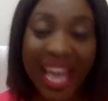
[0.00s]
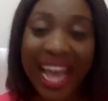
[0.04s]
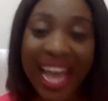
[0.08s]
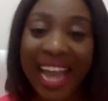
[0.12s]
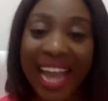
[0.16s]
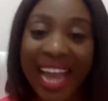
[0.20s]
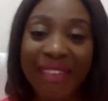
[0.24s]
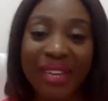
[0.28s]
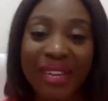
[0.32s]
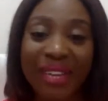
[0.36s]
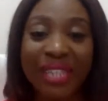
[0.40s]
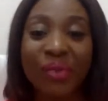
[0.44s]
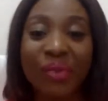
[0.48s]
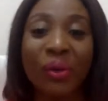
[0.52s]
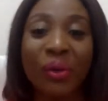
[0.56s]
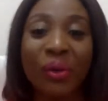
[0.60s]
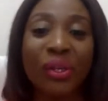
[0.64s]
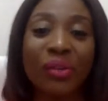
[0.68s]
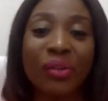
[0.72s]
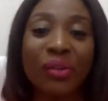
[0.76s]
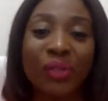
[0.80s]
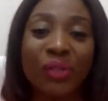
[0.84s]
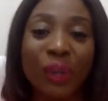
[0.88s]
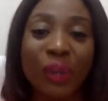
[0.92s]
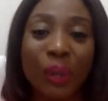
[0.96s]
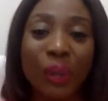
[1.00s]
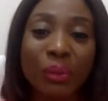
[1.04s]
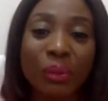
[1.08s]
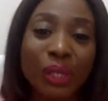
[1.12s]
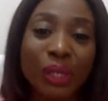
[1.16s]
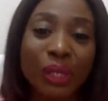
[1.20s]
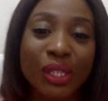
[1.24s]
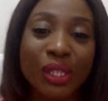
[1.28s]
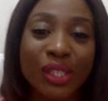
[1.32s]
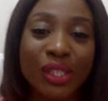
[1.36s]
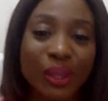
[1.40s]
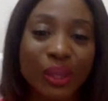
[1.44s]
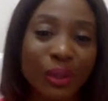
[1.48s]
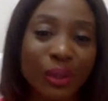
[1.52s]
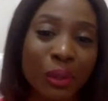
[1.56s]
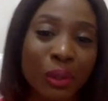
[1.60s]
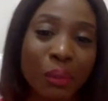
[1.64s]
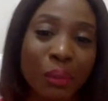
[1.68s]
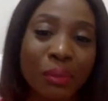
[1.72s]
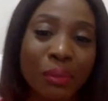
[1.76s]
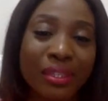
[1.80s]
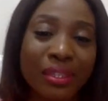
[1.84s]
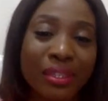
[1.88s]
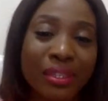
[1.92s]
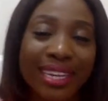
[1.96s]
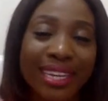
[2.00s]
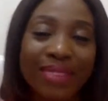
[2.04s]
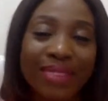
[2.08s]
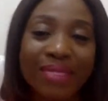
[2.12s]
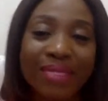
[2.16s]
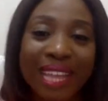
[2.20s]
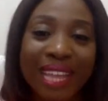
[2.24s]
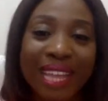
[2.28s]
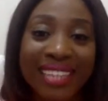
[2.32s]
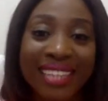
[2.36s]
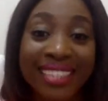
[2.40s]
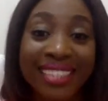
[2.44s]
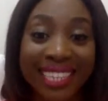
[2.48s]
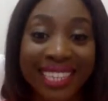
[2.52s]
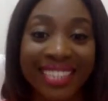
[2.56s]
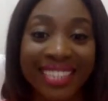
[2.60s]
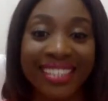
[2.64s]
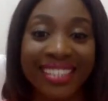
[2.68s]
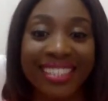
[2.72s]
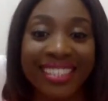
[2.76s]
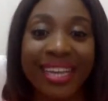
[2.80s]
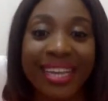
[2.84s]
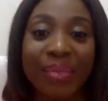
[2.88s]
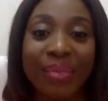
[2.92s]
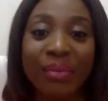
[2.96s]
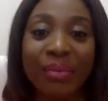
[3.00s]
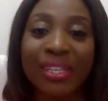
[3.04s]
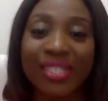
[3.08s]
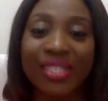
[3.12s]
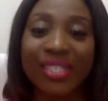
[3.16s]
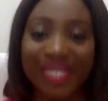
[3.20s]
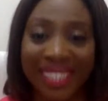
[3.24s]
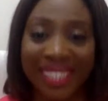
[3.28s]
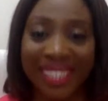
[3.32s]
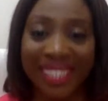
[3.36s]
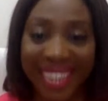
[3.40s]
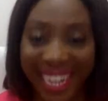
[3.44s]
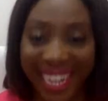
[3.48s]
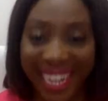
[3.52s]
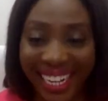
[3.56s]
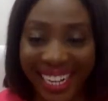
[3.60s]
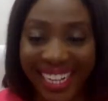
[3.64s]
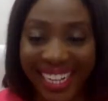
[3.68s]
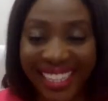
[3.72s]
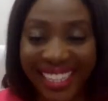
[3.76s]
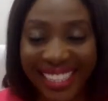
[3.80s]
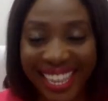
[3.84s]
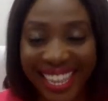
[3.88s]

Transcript: I read in one of the community groups that sex is happening tonight.